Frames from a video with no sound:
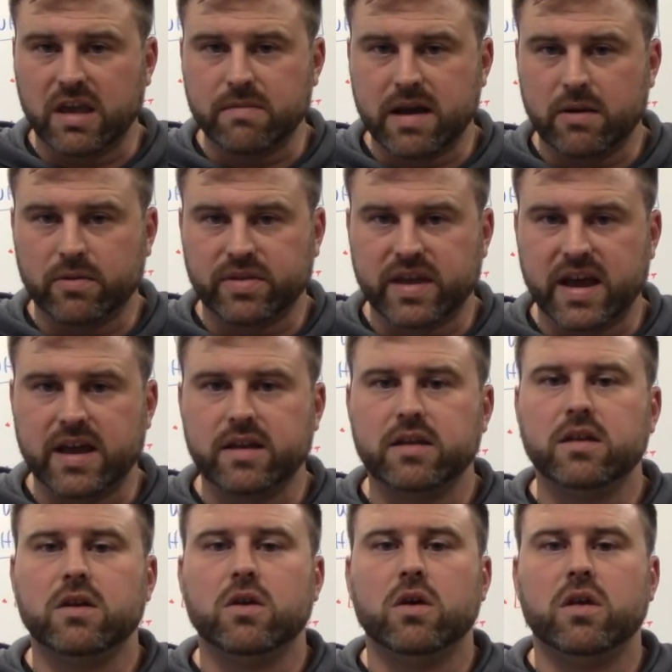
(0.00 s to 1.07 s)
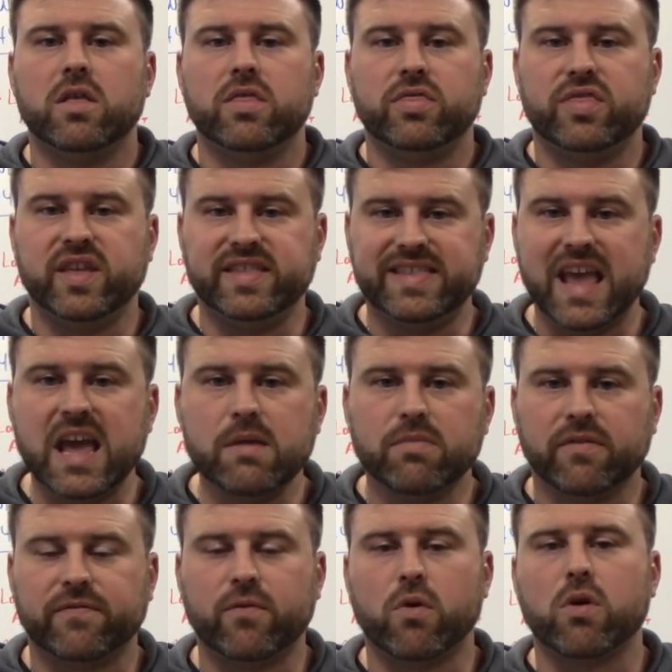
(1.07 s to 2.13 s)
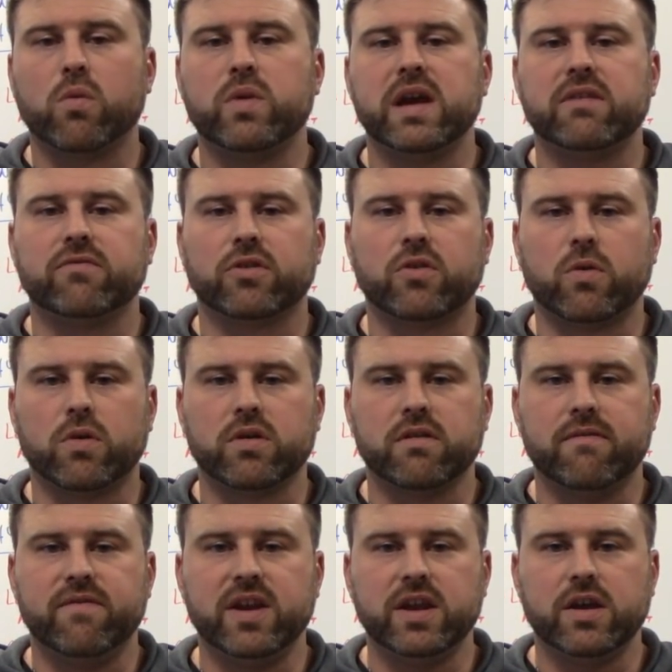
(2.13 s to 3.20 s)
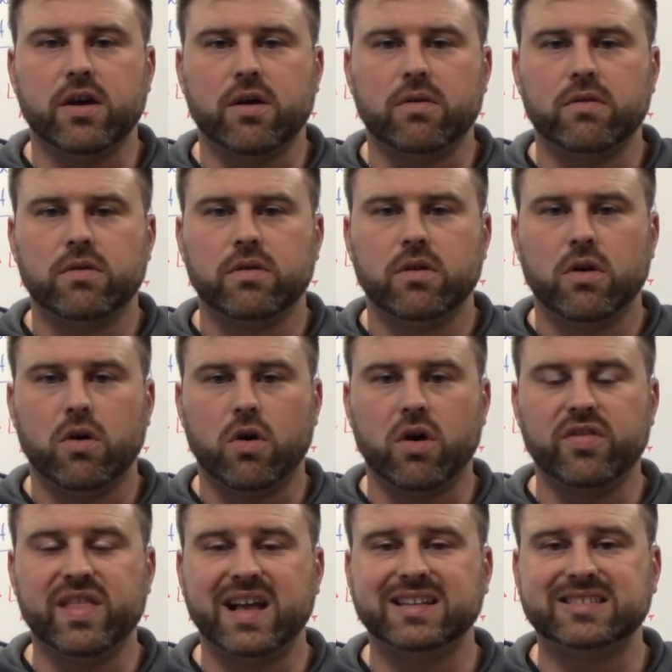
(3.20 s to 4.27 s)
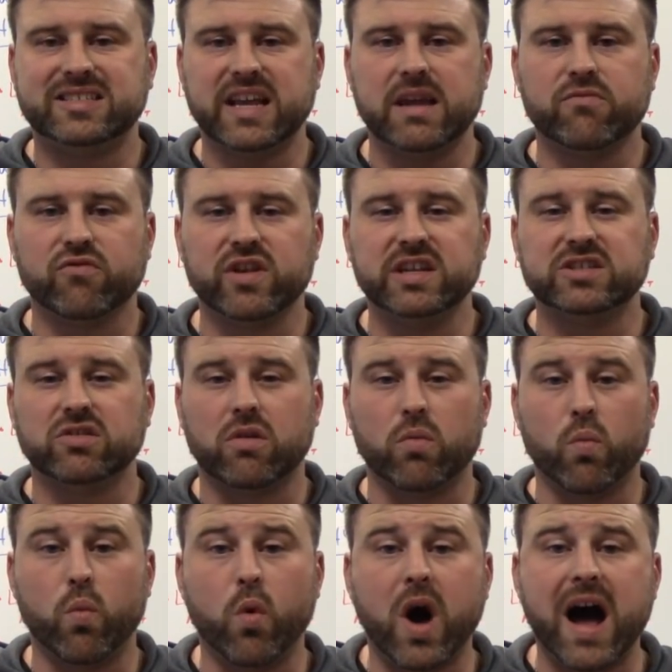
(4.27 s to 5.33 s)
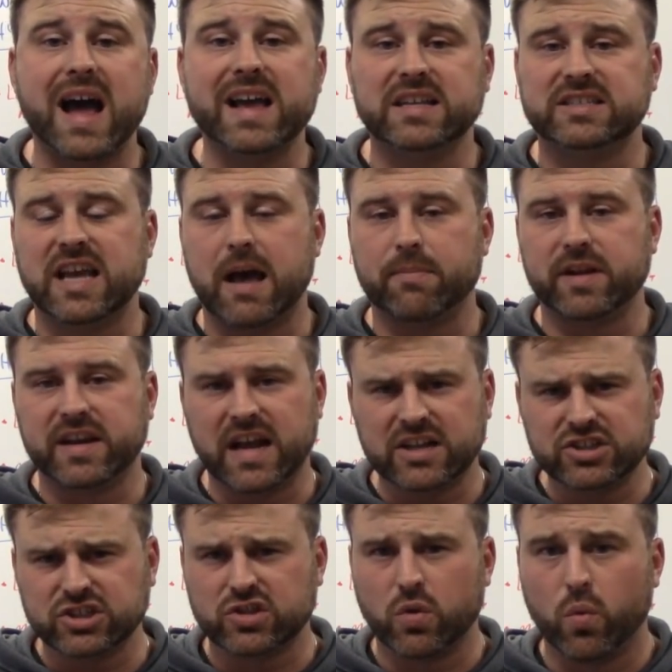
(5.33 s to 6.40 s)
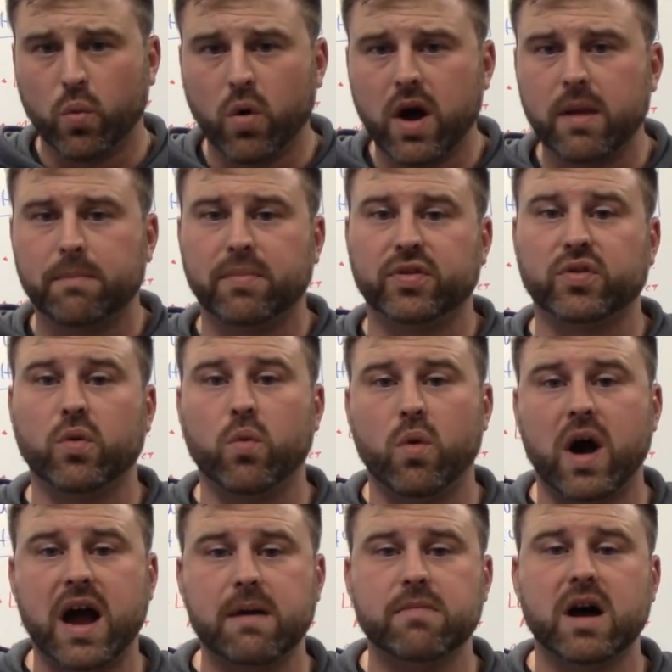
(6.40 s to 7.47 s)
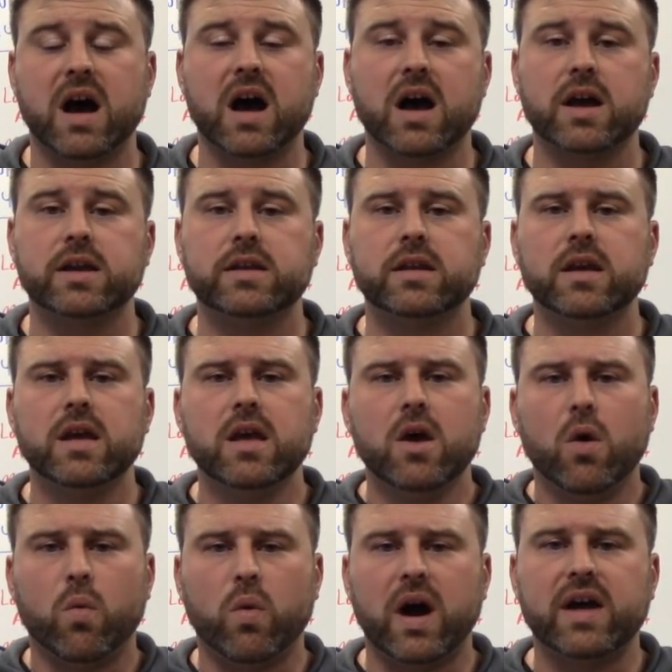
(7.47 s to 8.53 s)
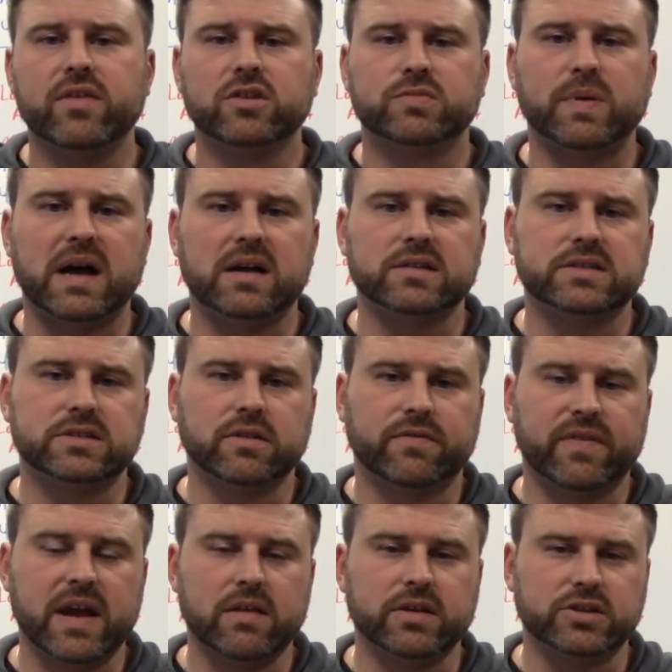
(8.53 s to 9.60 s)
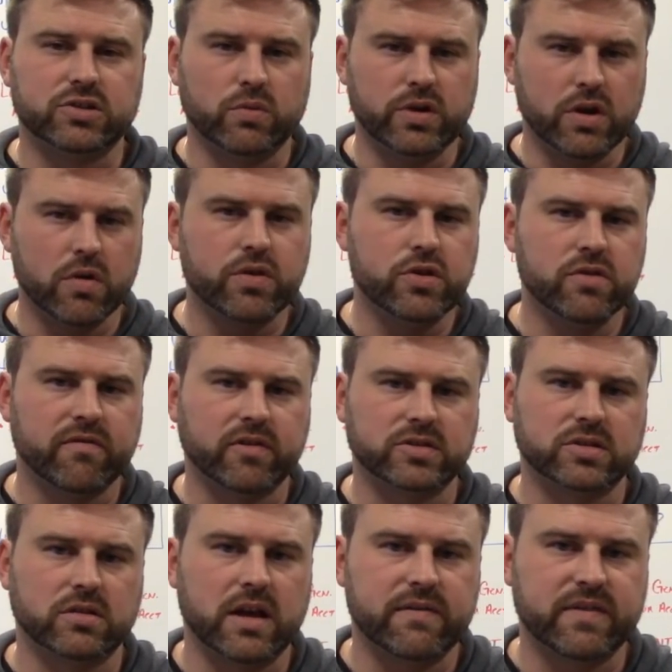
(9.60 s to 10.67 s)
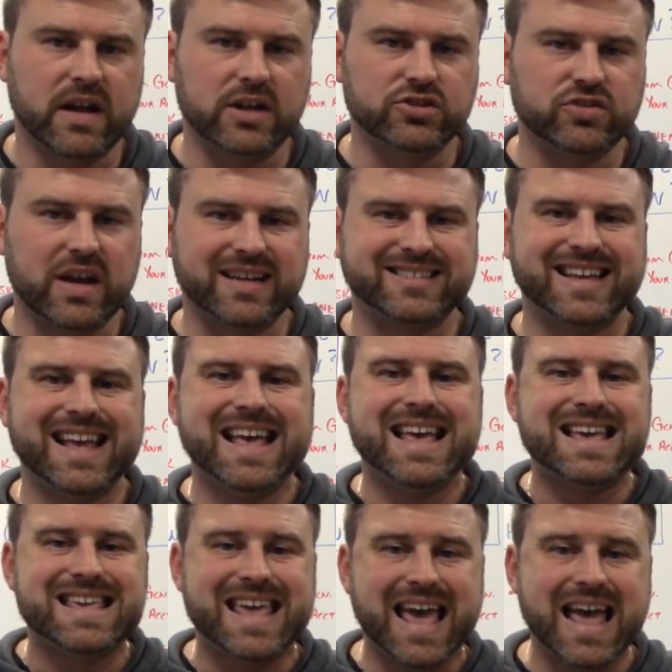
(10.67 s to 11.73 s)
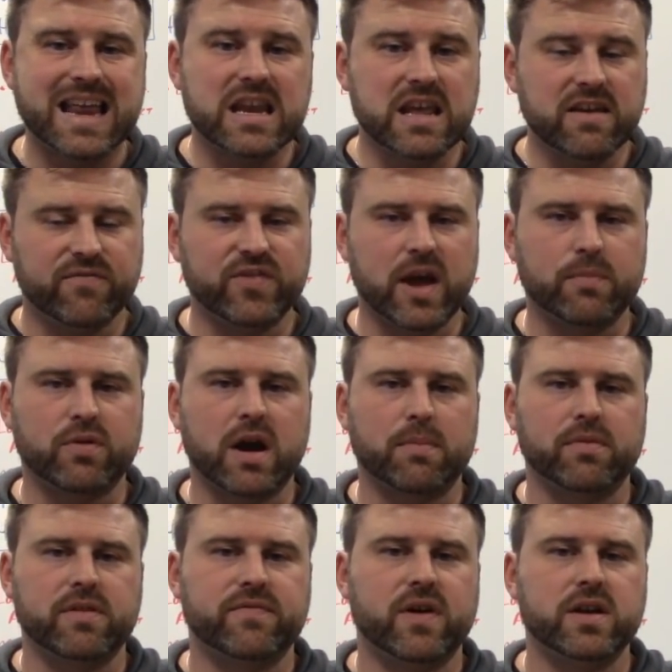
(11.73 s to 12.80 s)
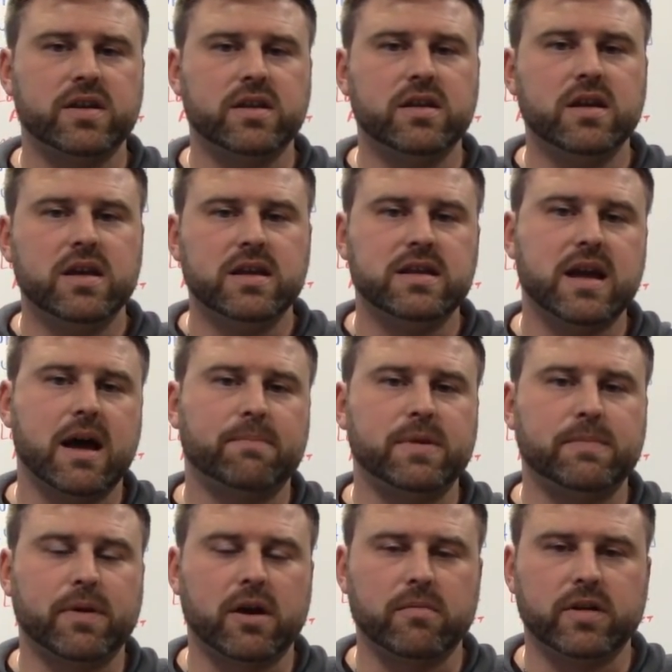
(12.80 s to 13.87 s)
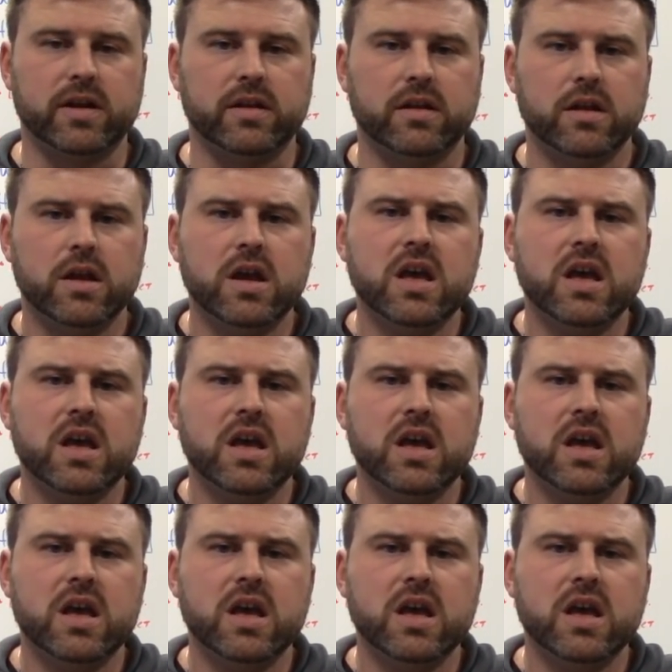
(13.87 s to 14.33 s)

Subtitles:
came out with that the day before we had recorded a video on that same reason, on why it's happening. Not just the what, but the why behind why those policies are failing. So we know that universal life contracts can, if not properly funded, not be permanent.